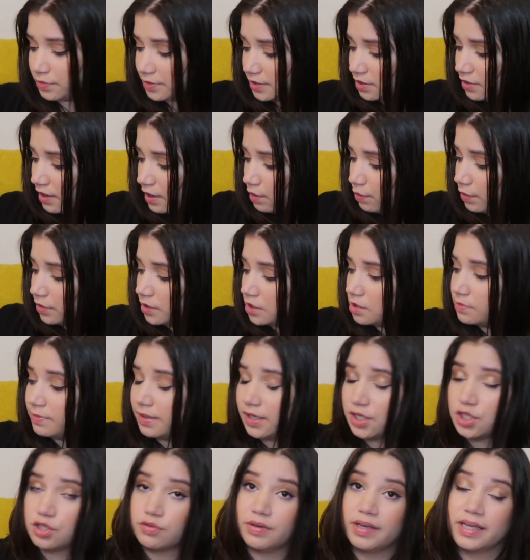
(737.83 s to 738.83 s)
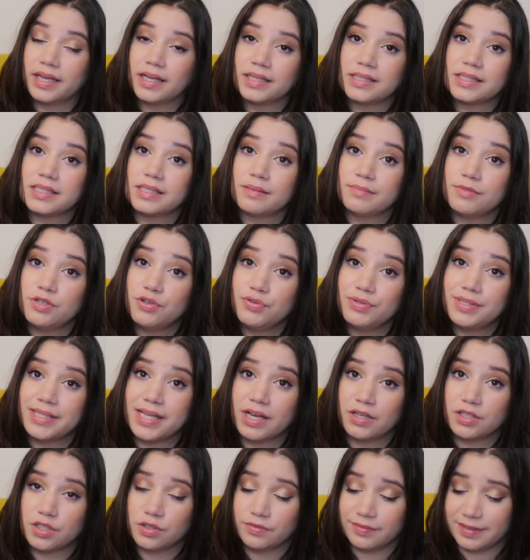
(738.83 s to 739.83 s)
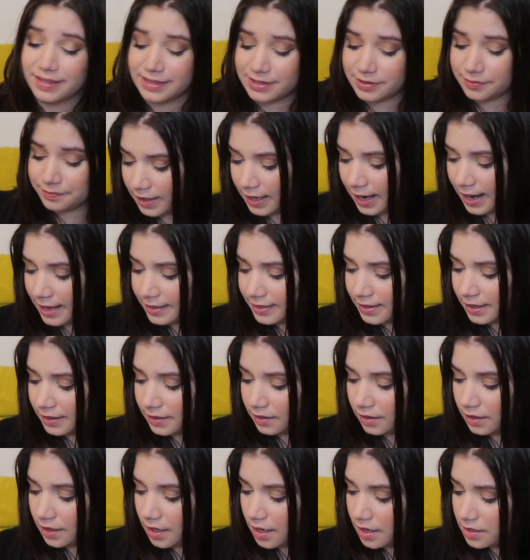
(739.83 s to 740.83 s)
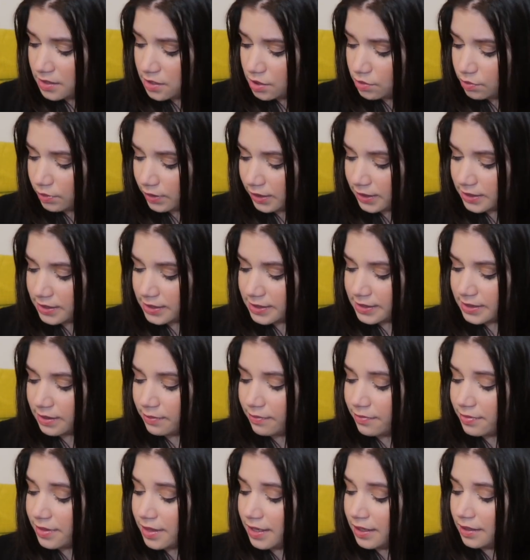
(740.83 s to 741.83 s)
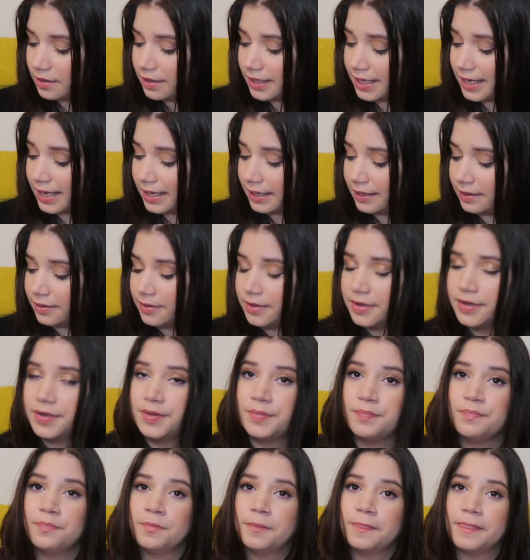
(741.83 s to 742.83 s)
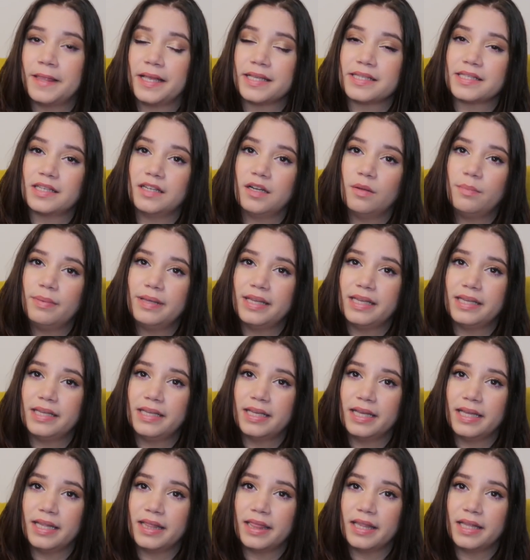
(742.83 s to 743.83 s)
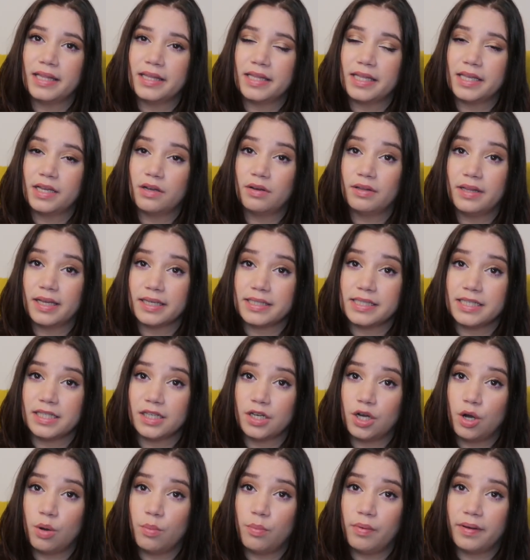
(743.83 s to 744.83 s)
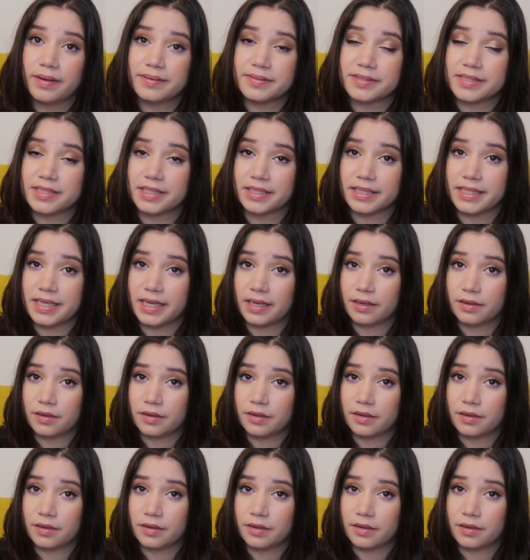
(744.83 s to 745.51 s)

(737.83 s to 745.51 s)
So I want to make sure I get some use out of it. And then the last one is something again that's going to be in the Collecting Cobwebs kit.